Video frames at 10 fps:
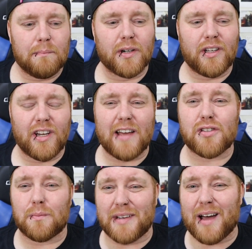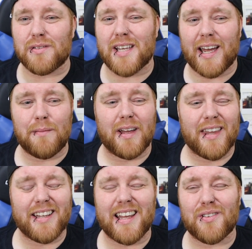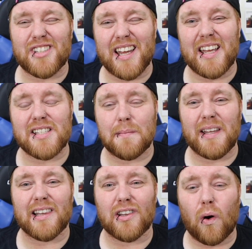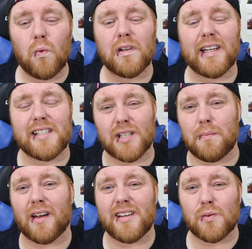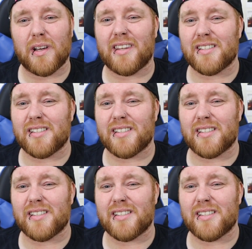but you're going to have some downtime, and that downtime gets a bit lonely, to be honest with you.